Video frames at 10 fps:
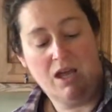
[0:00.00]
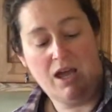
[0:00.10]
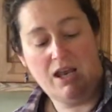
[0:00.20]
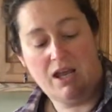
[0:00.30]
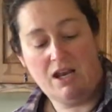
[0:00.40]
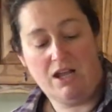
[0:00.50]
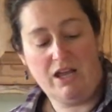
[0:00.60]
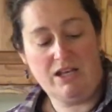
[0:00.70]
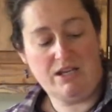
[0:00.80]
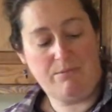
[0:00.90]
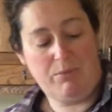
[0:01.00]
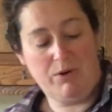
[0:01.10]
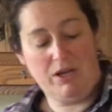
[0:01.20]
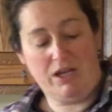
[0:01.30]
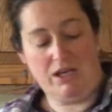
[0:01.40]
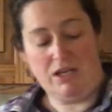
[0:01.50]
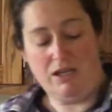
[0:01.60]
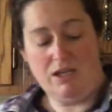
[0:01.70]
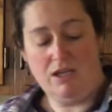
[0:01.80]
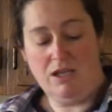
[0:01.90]
And then I'll end up putting
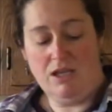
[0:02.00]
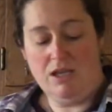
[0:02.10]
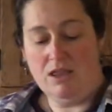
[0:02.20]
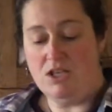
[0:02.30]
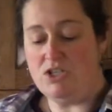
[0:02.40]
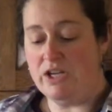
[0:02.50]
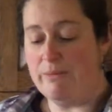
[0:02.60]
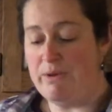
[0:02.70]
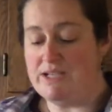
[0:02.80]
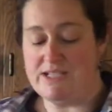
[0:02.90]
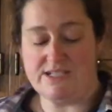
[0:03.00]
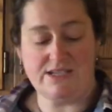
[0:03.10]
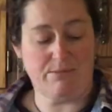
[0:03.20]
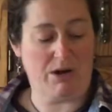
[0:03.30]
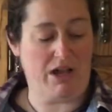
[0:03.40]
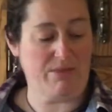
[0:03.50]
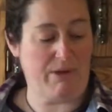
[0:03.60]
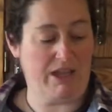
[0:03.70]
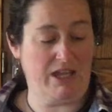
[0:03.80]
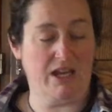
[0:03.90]
the chicken pieces in the broth
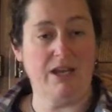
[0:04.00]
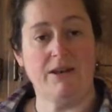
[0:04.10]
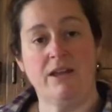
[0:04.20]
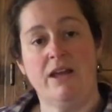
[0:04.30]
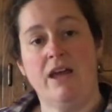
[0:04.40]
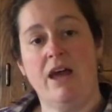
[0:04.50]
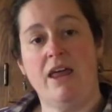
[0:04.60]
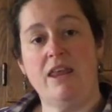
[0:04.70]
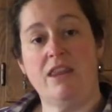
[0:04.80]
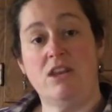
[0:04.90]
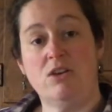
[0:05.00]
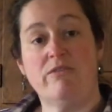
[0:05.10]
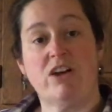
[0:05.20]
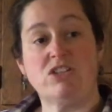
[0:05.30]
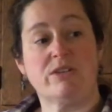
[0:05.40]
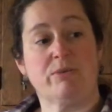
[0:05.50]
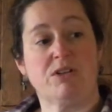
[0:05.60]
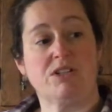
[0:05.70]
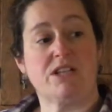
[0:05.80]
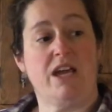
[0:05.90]
back in it, and then the new
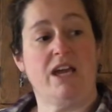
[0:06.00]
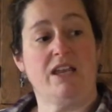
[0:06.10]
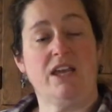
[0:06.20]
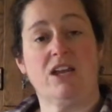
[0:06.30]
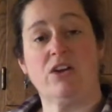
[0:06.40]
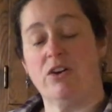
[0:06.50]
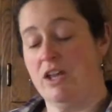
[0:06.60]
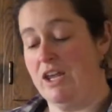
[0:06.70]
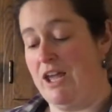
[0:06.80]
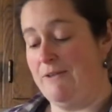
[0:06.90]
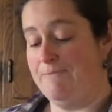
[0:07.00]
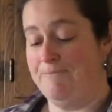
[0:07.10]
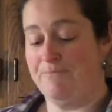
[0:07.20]
vegetables, and get it cooking again.